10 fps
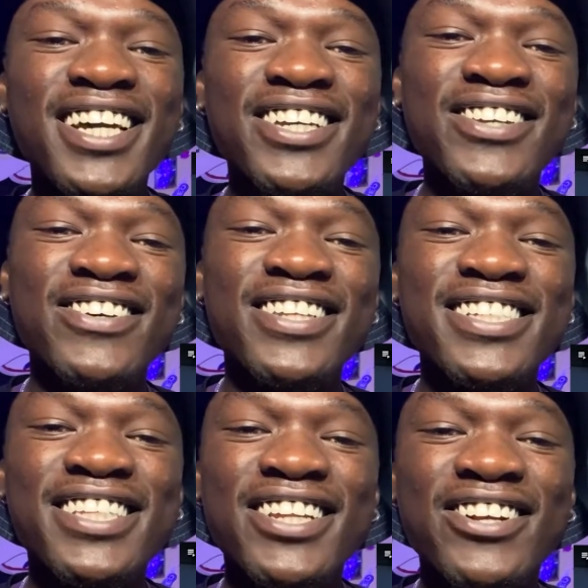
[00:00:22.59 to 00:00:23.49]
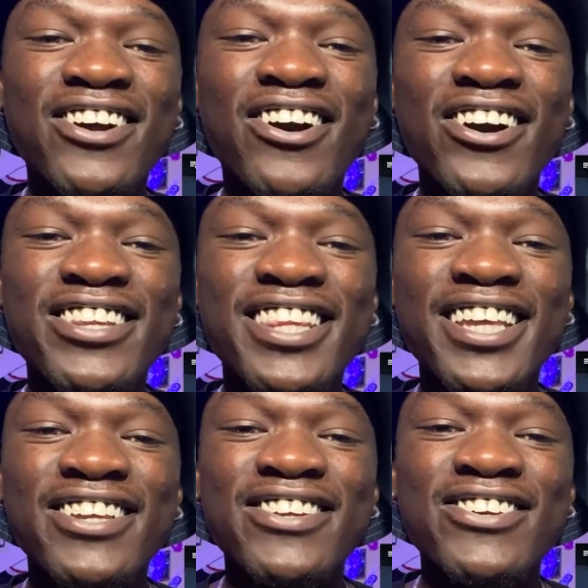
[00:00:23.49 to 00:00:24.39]
You know, that's the little hard
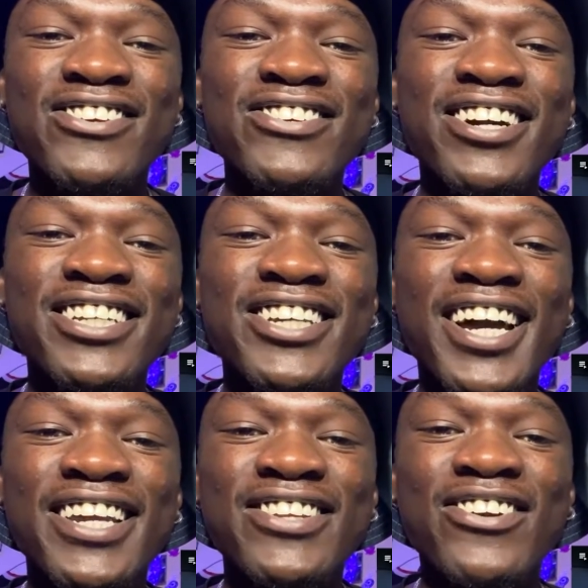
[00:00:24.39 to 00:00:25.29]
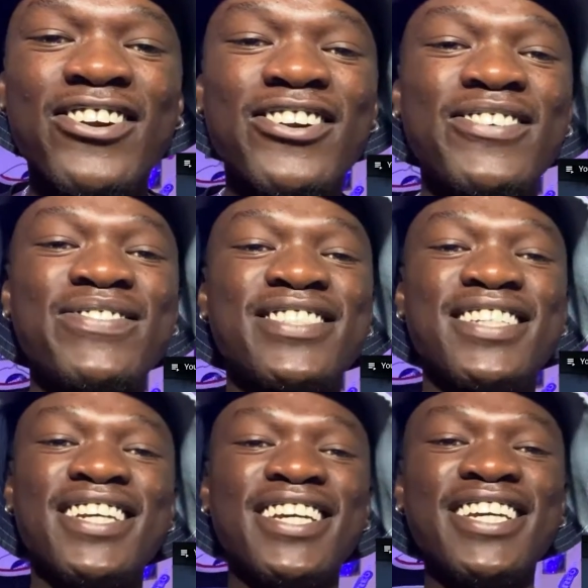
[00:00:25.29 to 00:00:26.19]
bit, you know, die in your arms.